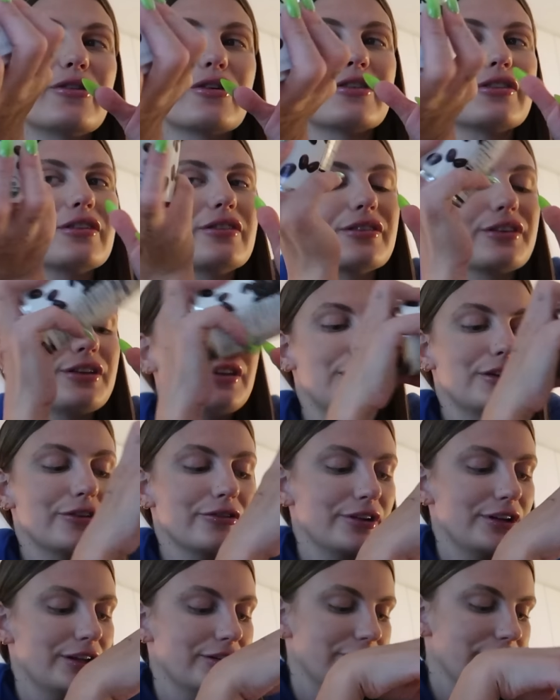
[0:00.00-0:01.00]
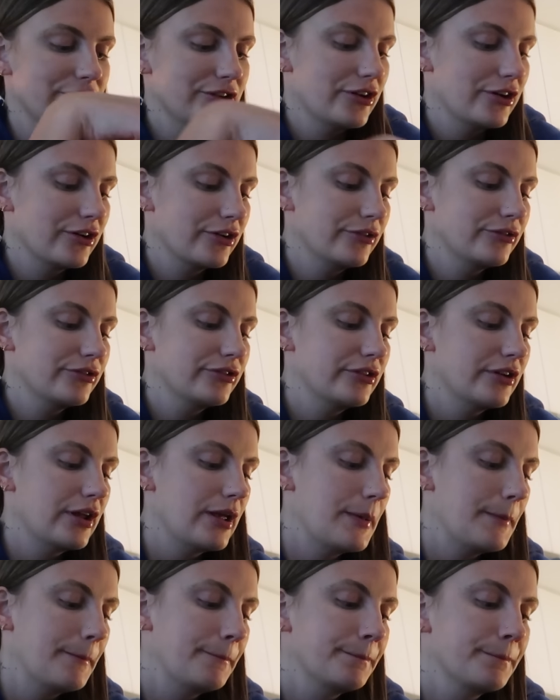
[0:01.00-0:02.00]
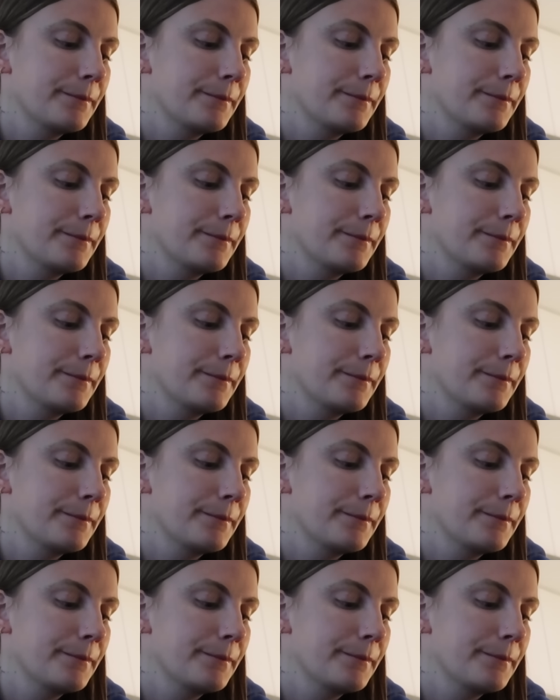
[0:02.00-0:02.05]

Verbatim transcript: Because it's a key ingredient to the tacos tonight.